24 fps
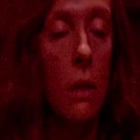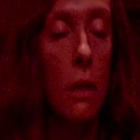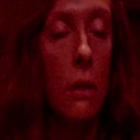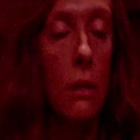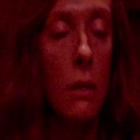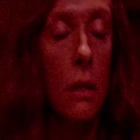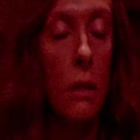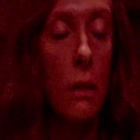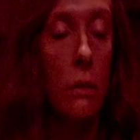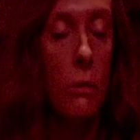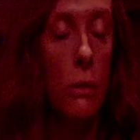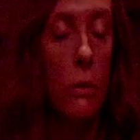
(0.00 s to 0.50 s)

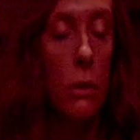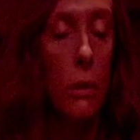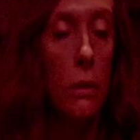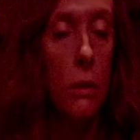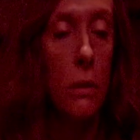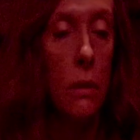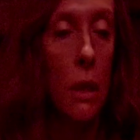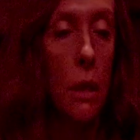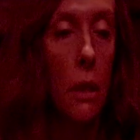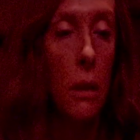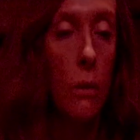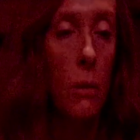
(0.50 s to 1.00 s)
they have
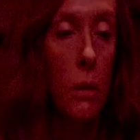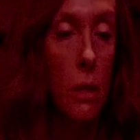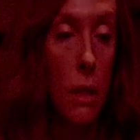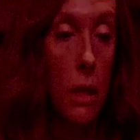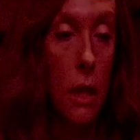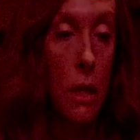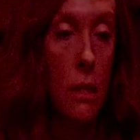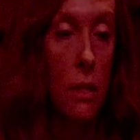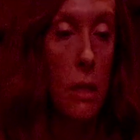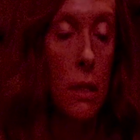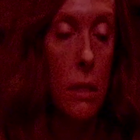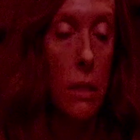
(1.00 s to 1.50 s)
a
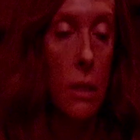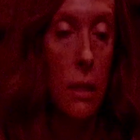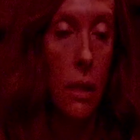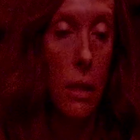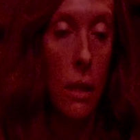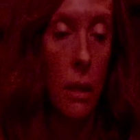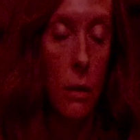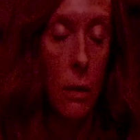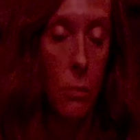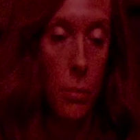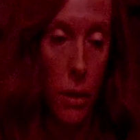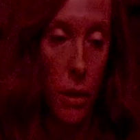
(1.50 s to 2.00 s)
kind
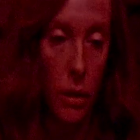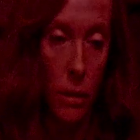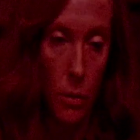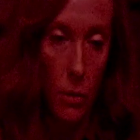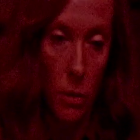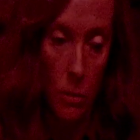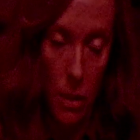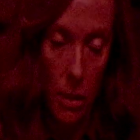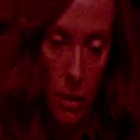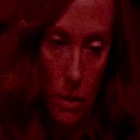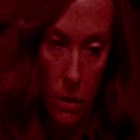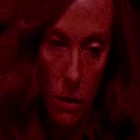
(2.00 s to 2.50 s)
of
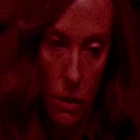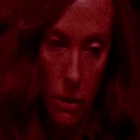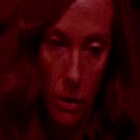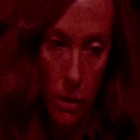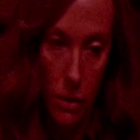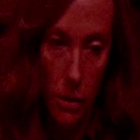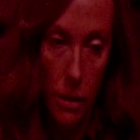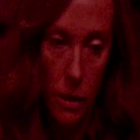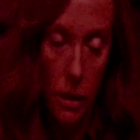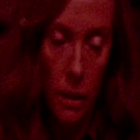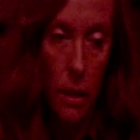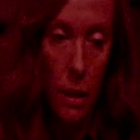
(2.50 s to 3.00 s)

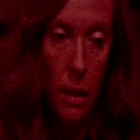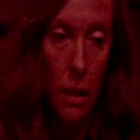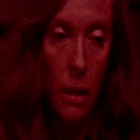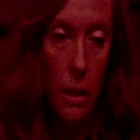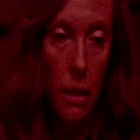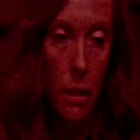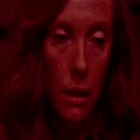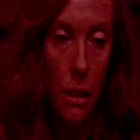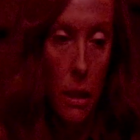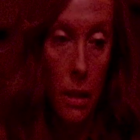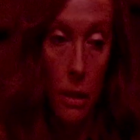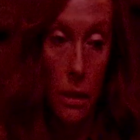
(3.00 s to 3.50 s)
realistic, I
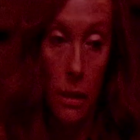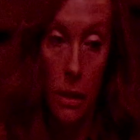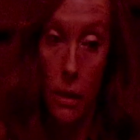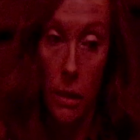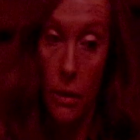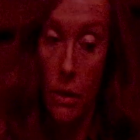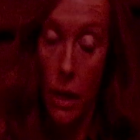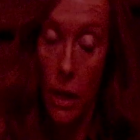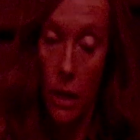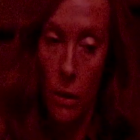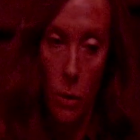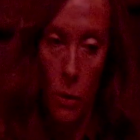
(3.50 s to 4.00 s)

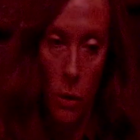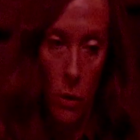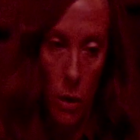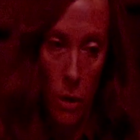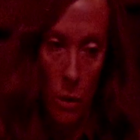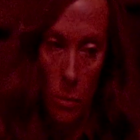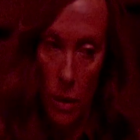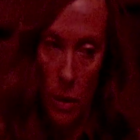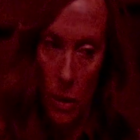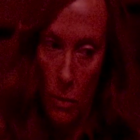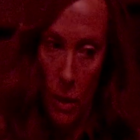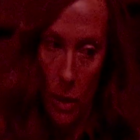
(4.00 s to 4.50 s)
think,
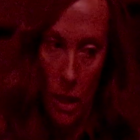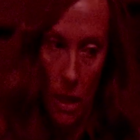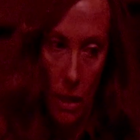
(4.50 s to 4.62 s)
uh,